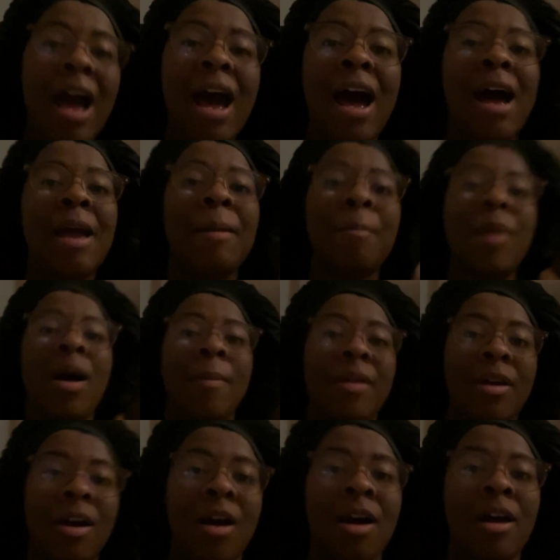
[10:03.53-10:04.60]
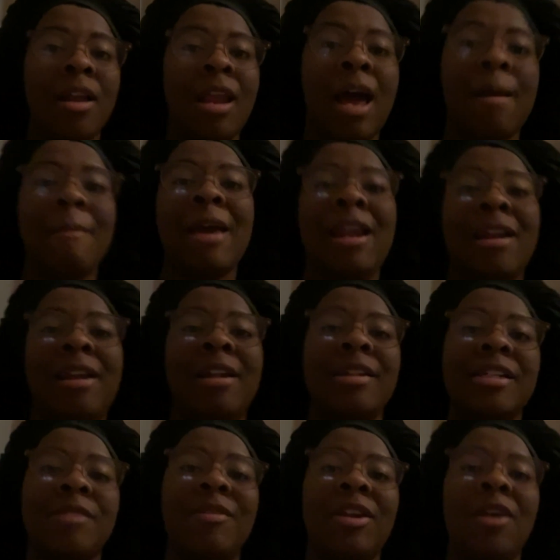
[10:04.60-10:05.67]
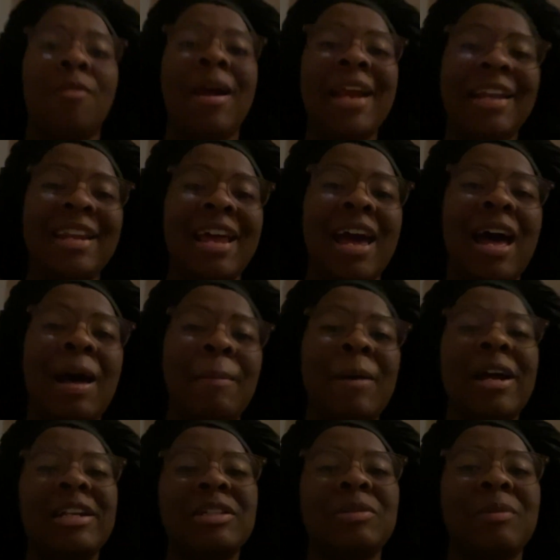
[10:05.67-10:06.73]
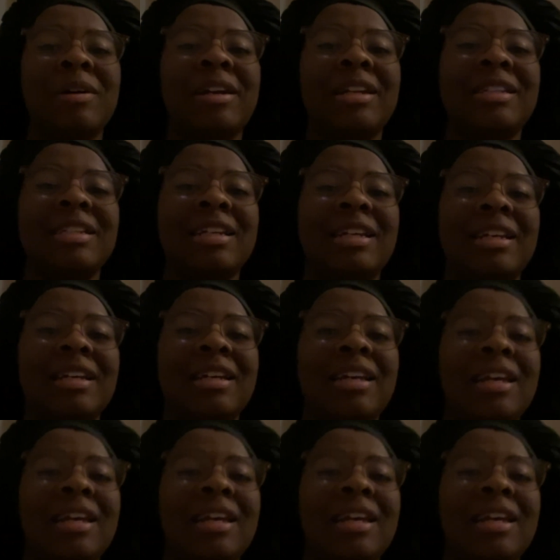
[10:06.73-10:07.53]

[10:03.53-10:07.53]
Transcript: I'm popping on, I'm editing this video right now, but I just wanted to